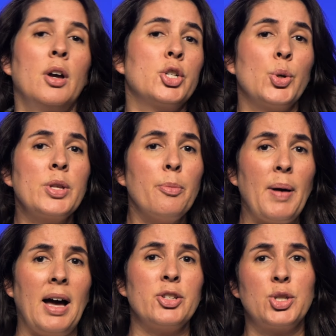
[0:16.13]
During the
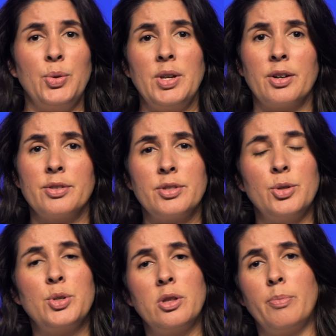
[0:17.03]
past 2 years,
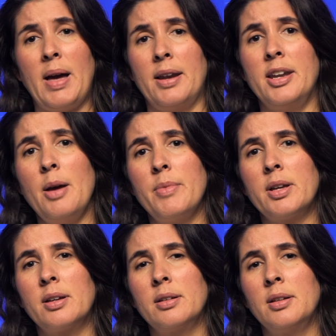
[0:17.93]
due to the
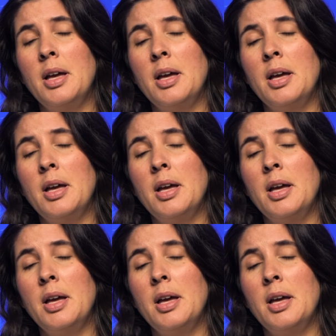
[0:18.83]
pandemic,